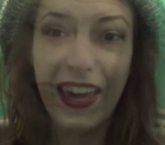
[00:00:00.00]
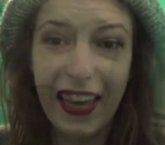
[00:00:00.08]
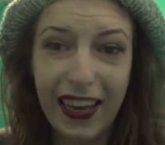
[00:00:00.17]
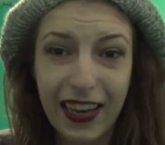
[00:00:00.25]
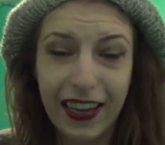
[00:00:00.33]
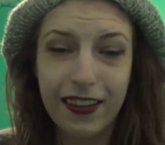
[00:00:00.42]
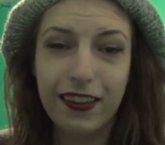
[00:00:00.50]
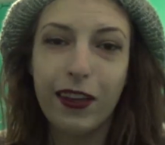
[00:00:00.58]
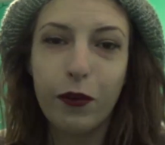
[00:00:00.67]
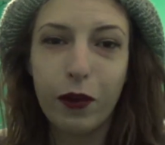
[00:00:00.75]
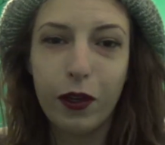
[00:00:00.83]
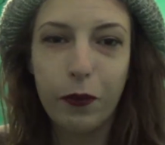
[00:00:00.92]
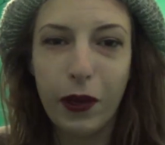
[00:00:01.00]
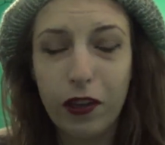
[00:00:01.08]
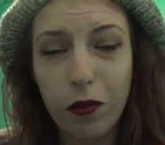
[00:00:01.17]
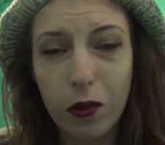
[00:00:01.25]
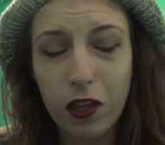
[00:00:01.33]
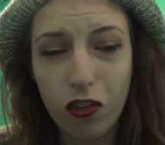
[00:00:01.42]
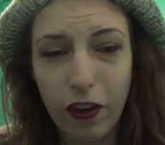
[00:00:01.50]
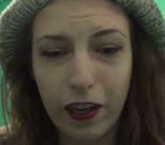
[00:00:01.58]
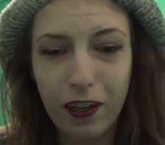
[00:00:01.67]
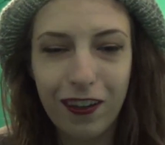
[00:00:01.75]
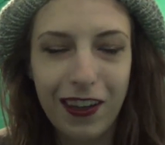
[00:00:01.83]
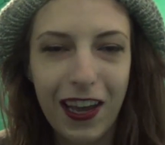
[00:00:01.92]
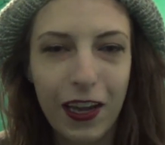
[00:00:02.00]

Hey guys, and welcome back to my channel.